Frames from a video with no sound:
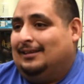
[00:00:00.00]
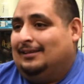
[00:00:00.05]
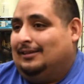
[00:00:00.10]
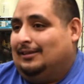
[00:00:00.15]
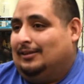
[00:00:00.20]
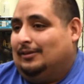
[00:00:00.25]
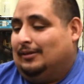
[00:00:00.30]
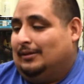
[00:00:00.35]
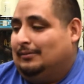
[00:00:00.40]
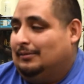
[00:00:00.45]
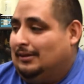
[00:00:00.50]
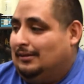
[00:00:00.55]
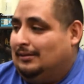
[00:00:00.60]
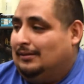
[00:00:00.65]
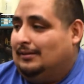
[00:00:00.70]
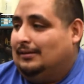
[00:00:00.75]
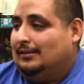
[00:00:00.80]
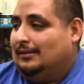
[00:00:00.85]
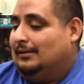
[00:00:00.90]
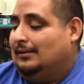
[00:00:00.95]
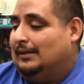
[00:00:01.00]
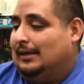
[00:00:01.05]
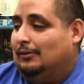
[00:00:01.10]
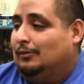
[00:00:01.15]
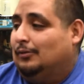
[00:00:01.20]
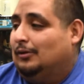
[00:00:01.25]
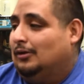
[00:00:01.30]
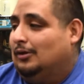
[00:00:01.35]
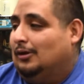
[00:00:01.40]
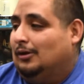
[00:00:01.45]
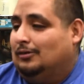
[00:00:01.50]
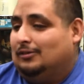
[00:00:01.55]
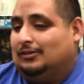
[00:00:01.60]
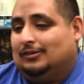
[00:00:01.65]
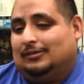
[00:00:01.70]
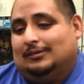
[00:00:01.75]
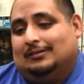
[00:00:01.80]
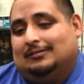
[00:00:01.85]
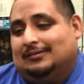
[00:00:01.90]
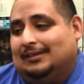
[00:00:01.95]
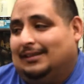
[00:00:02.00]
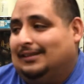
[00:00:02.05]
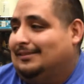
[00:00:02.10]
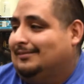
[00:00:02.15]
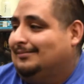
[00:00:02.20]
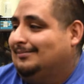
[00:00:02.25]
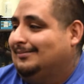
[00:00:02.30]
you know, him and they were real close. So he was like,